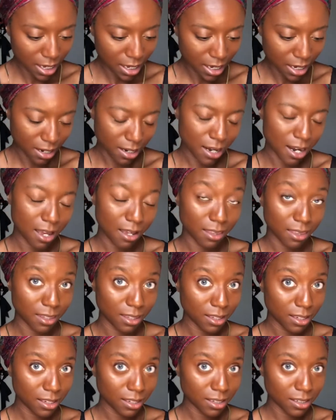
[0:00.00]
Now
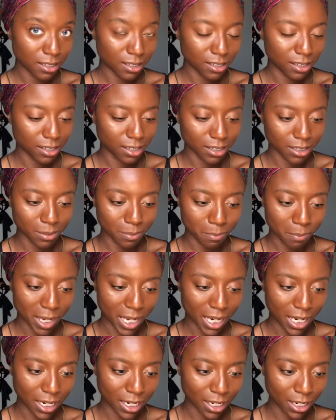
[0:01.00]
this is
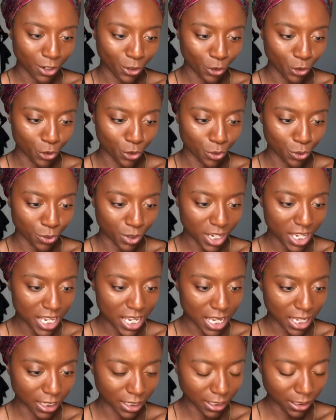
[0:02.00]
made in
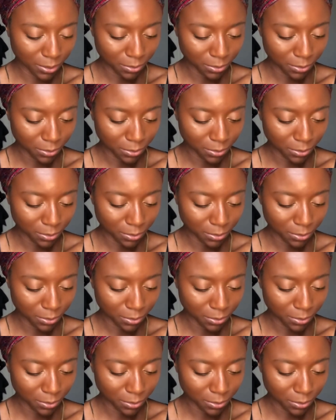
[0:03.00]
Korea.